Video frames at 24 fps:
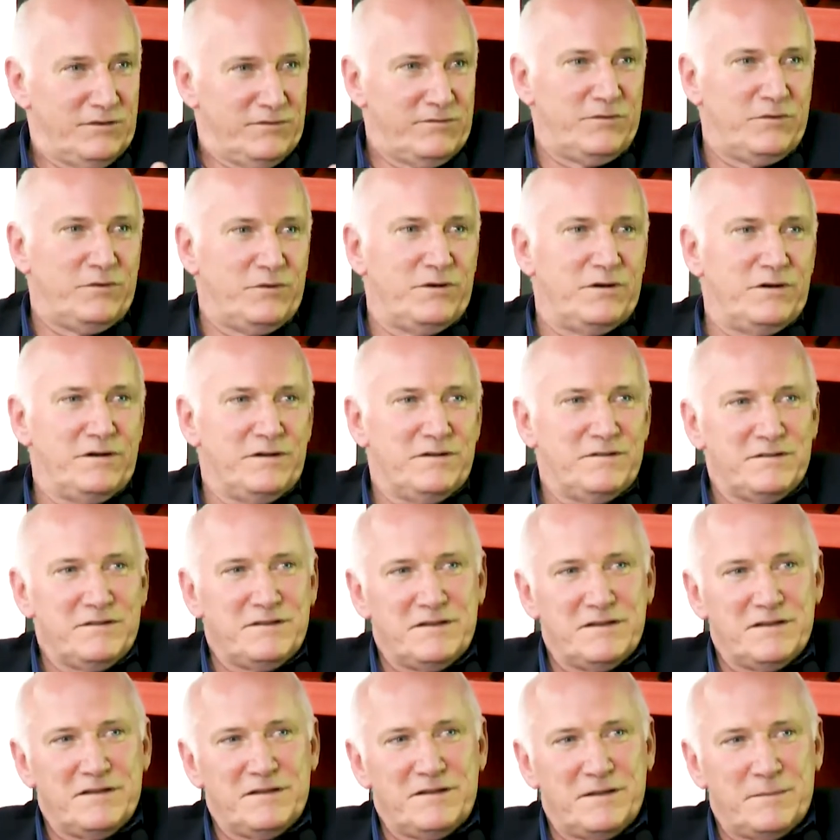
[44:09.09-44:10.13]
for
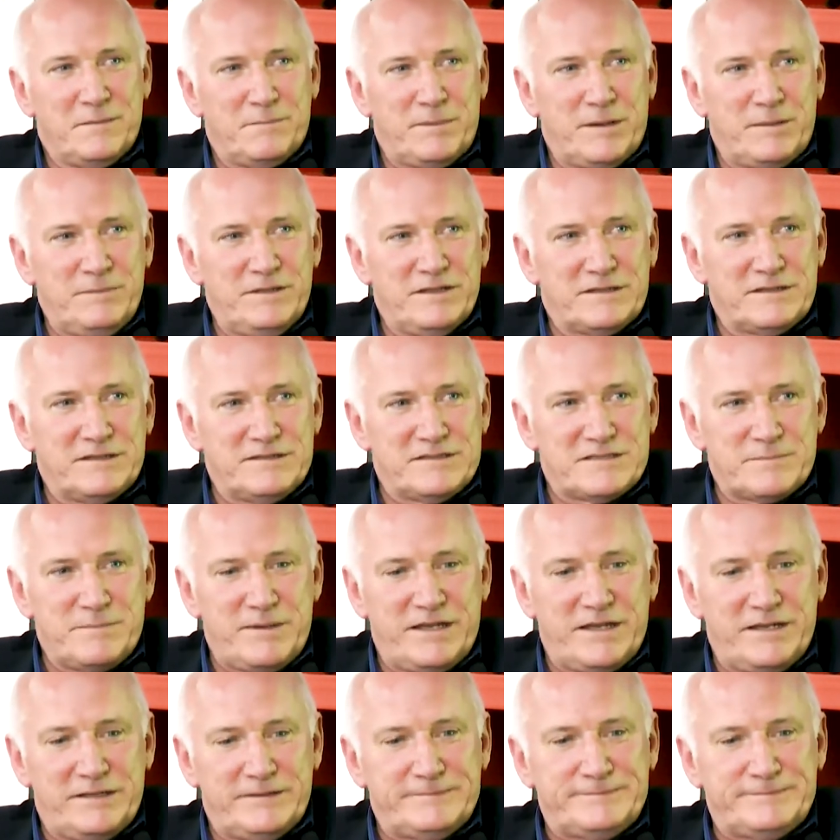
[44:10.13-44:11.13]
the public in Spain.